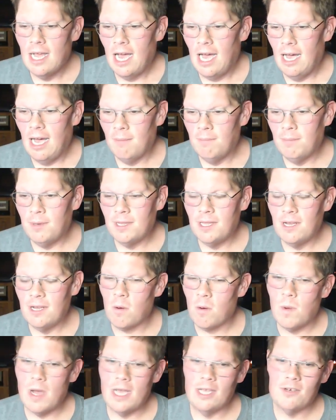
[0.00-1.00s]
Um, but there
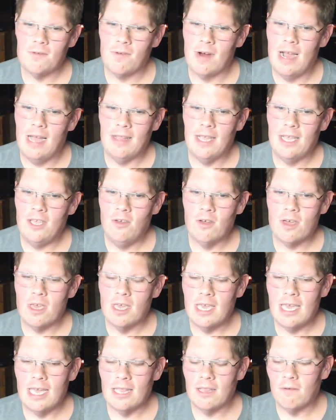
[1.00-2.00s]
are ways around that. You
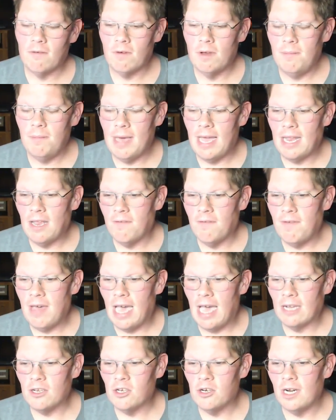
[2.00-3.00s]
can get the
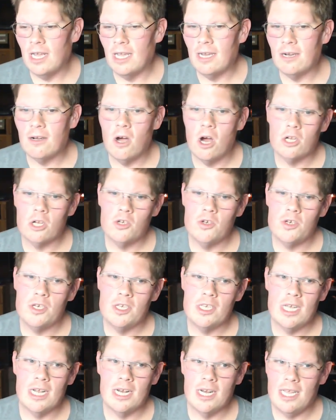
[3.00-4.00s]
remanufactured ink
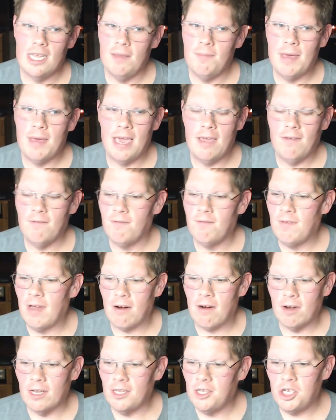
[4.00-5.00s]
cartridges on eBay
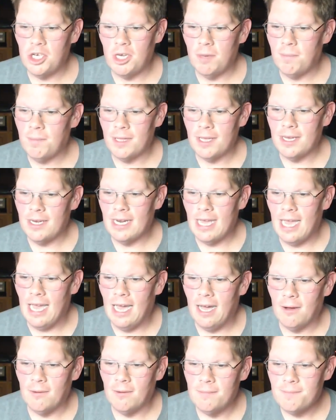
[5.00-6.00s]
very cheaply
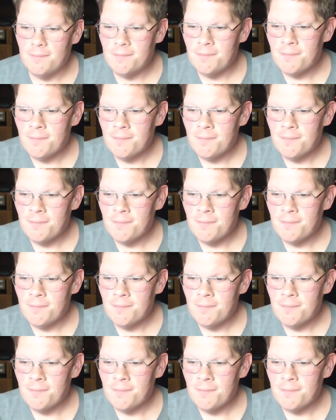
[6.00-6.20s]
now.